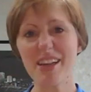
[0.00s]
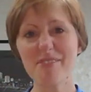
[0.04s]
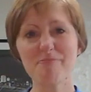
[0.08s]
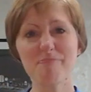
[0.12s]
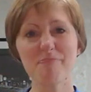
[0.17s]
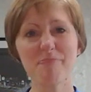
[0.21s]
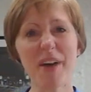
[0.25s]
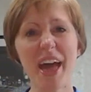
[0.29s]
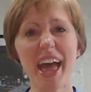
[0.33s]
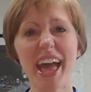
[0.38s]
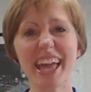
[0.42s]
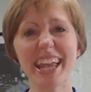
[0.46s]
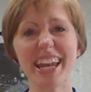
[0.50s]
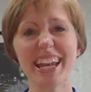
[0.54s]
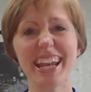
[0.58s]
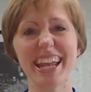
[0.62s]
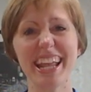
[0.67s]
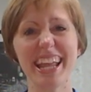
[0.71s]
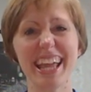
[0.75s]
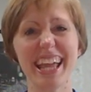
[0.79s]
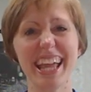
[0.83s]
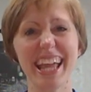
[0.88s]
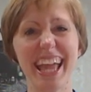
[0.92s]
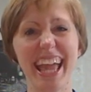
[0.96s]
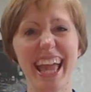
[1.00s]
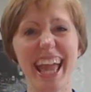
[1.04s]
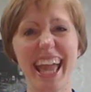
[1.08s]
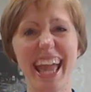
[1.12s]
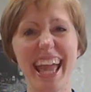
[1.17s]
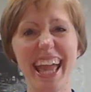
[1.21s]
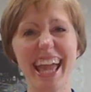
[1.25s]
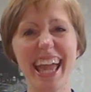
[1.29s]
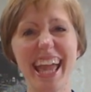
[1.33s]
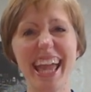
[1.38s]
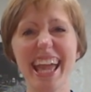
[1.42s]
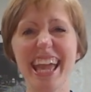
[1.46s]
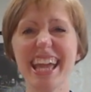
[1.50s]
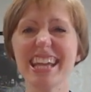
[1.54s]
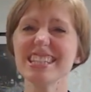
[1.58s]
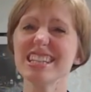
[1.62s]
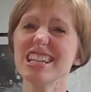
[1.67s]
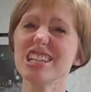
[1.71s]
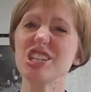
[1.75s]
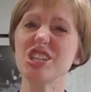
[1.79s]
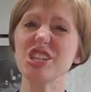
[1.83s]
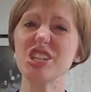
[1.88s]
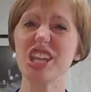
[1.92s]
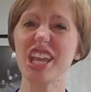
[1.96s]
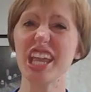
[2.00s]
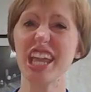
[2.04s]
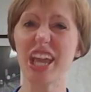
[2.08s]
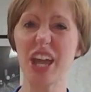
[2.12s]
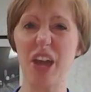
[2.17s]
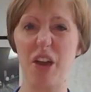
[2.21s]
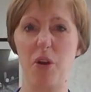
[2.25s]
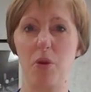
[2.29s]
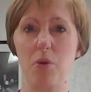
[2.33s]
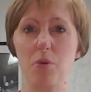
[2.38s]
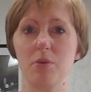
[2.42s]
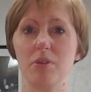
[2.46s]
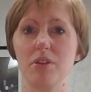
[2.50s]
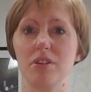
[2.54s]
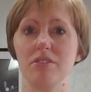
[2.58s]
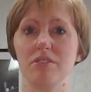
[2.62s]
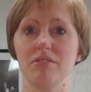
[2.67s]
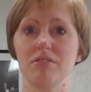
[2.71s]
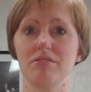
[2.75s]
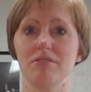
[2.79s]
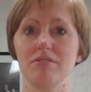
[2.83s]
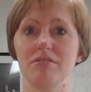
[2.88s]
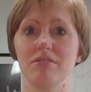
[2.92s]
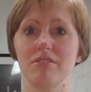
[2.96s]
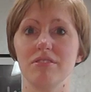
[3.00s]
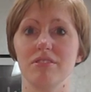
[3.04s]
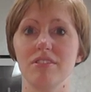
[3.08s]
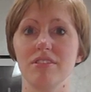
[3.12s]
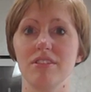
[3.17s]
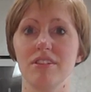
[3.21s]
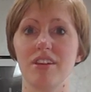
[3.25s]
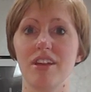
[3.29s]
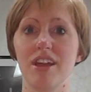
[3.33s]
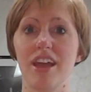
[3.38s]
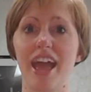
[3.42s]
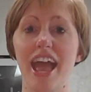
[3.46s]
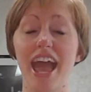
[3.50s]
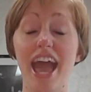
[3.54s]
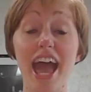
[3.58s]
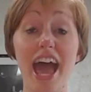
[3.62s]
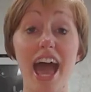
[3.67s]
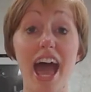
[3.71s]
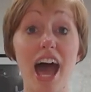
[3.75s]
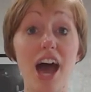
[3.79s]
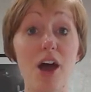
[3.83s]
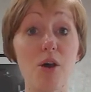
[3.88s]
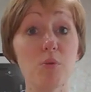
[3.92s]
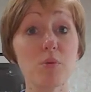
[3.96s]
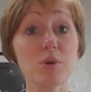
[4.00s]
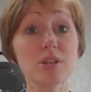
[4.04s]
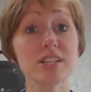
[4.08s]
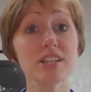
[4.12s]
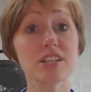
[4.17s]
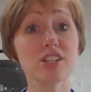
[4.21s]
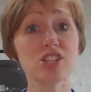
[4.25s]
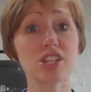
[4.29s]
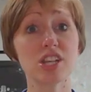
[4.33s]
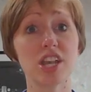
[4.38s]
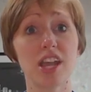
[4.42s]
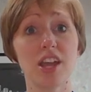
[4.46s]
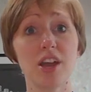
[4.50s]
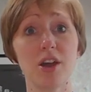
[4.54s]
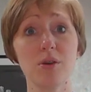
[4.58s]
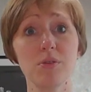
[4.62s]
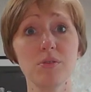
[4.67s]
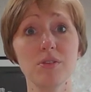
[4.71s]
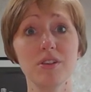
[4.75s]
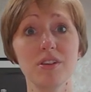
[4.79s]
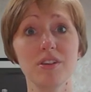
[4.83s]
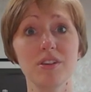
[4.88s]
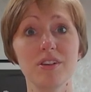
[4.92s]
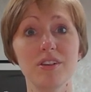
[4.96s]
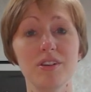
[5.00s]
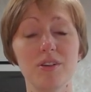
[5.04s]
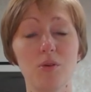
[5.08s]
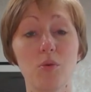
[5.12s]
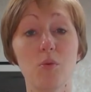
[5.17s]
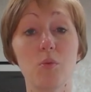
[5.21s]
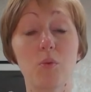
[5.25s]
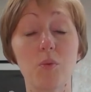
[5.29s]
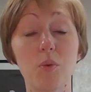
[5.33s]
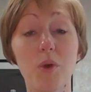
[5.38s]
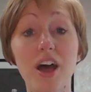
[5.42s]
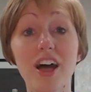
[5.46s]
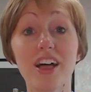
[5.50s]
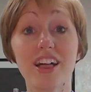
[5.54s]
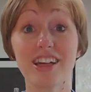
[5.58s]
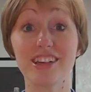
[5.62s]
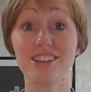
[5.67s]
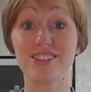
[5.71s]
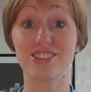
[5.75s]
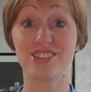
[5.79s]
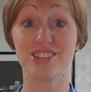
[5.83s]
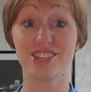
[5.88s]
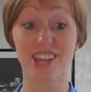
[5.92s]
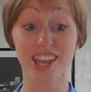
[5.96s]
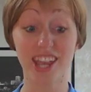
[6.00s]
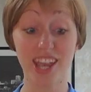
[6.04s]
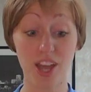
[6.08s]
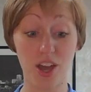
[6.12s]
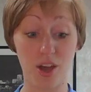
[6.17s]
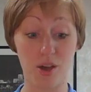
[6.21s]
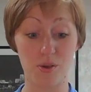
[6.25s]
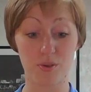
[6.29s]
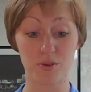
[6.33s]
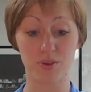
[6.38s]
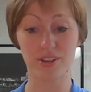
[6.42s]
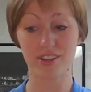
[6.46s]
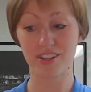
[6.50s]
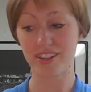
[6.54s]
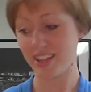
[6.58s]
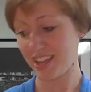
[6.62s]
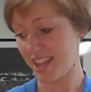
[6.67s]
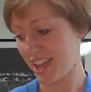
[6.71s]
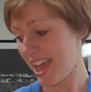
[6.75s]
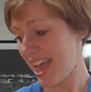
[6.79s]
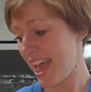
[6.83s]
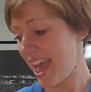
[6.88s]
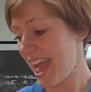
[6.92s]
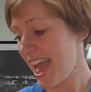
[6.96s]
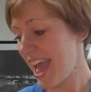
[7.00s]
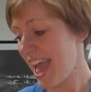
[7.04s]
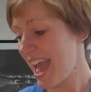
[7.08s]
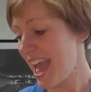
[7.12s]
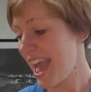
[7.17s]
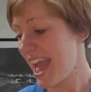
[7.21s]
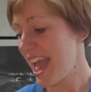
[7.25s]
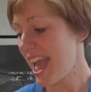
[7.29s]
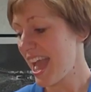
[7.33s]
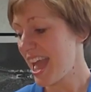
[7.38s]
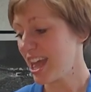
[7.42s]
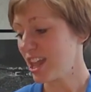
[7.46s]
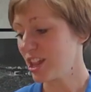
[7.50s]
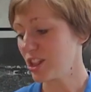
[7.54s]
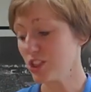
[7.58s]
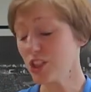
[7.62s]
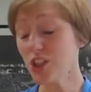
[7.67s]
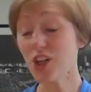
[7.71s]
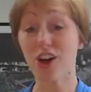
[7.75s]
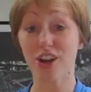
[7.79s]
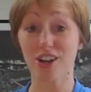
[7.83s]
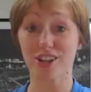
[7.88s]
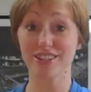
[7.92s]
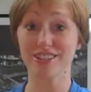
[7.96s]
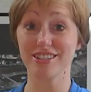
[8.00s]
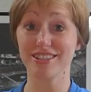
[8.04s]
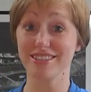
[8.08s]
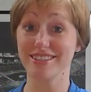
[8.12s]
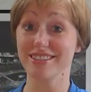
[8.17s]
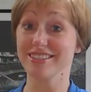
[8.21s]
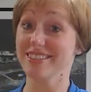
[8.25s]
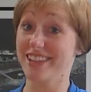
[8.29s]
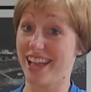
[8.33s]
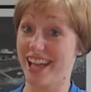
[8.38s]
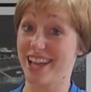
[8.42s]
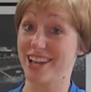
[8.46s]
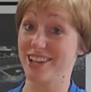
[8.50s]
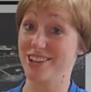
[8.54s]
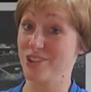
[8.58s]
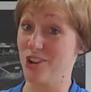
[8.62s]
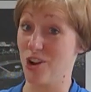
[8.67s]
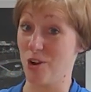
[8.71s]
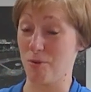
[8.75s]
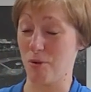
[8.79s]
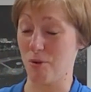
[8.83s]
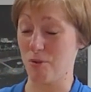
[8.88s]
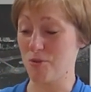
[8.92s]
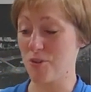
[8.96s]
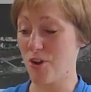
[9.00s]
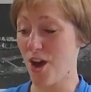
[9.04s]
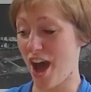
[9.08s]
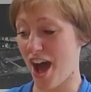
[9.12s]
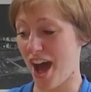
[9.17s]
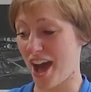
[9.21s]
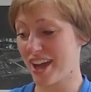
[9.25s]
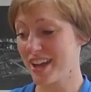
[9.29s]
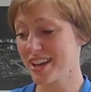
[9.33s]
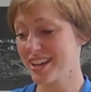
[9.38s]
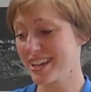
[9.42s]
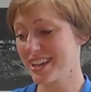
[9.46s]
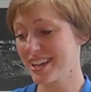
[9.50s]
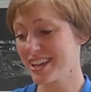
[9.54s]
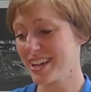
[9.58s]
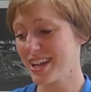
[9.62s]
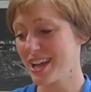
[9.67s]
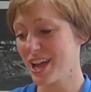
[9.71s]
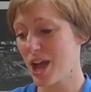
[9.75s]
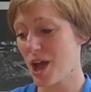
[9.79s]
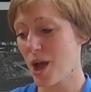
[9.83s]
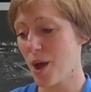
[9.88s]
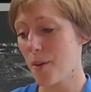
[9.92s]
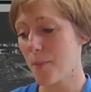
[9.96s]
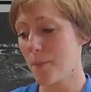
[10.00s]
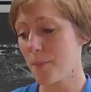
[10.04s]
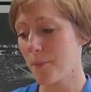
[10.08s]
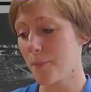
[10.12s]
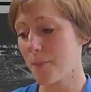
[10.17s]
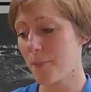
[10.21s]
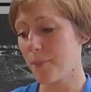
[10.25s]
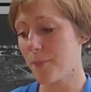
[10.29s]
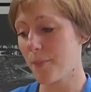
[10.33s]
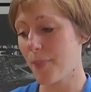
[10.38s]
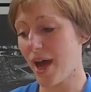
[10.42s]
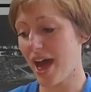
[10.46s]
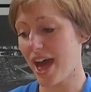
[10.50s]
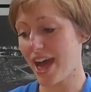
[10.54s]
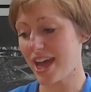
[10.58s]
But it's a geode. What's a geode? Well, a geode looks like a normal rock, but